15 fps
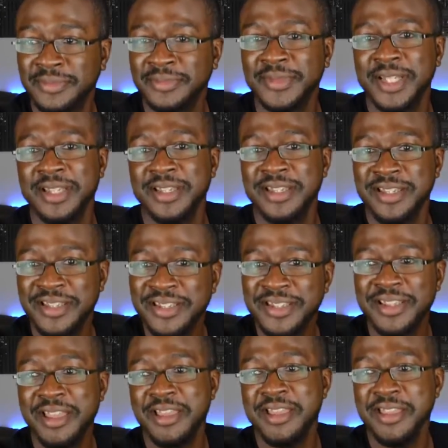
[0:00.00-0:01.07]
Hey,
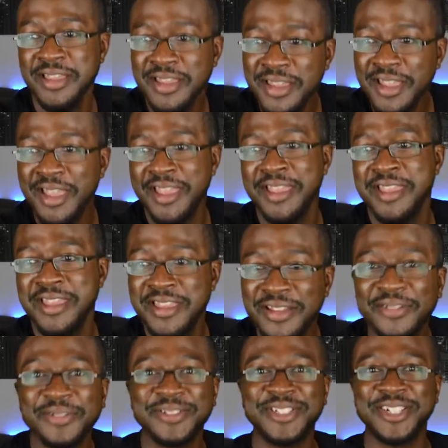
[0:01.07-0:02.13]
hey, hey,
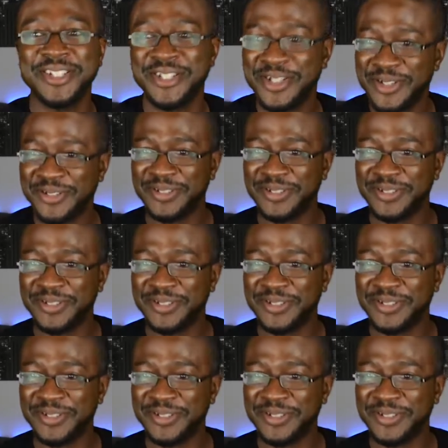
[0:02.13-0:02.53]
y'all know.